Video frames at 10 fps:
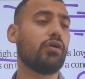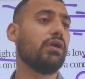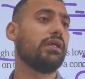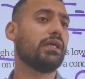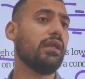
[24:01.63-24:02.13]

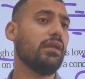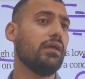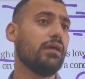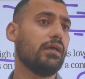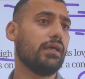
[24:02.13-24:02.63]
an
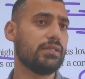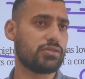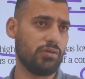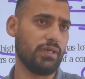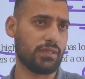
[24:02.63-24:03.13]

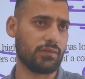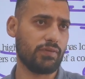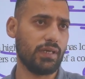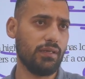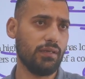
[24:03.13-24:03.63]
insulator.
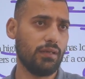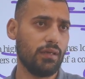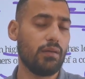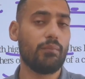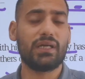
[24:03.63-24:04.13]
Fine.
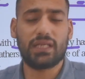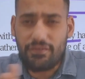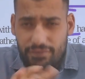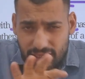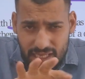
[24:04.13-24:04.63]
But if
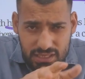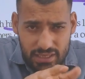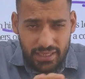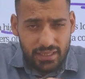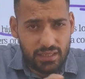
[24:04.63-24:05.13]
it has
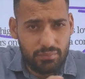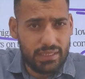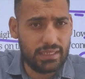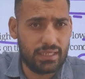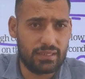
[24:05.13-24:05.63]

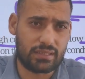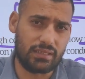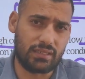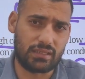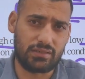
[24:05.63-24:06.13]
intermediate
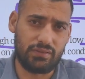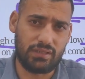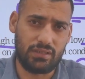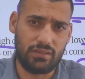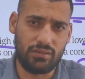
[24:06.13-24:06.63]
conductivity,
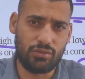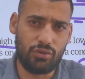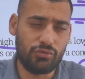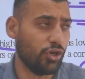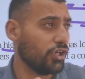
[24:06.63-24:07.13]

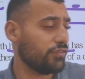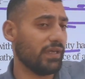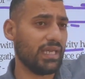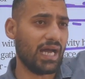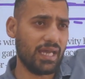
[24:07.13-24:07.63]
not
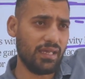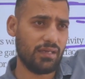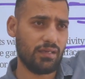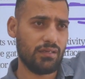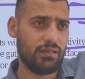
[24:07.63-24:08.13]
very high,
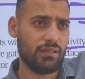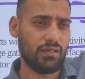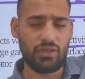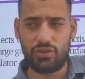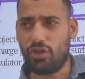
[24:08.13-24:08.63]

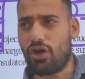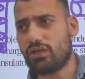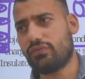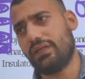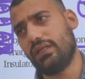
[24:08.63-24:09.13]
not
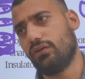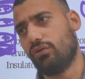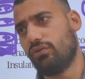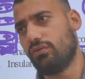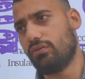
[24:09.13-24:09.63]
very
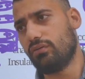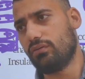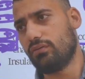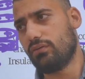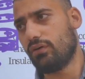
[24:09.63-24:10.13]
low,
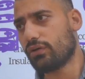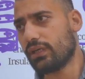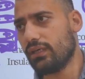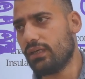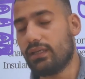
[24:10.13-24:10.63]

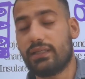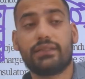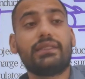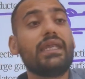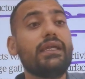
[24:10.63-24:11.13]
okay,
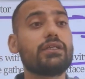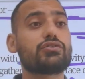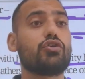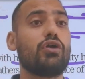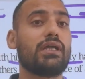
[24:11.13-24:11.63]
then it is
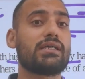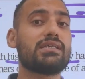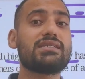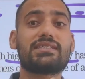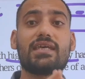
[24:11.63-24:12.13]
called as a
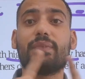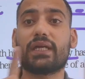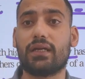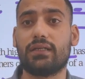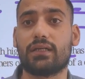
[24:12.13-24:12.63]

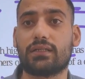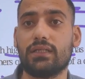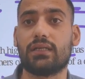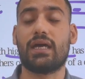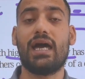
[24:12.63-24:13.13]

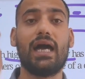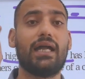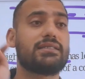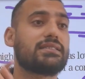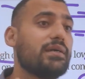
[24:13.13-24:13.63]
semiconductor. And
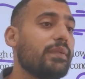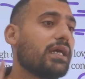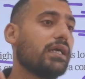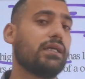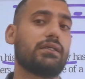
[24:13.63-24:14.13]

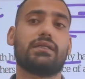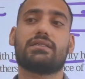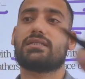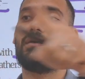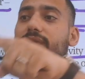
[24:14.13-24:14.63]
semiconductor is
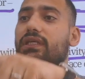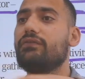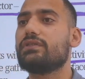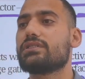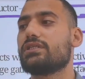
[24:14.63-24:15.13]
something
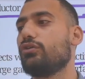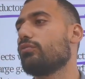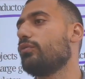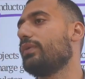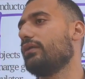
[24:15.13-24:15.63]
which is in your
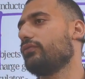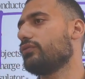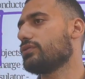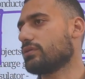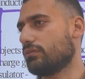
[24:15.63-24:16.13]
mobile phones.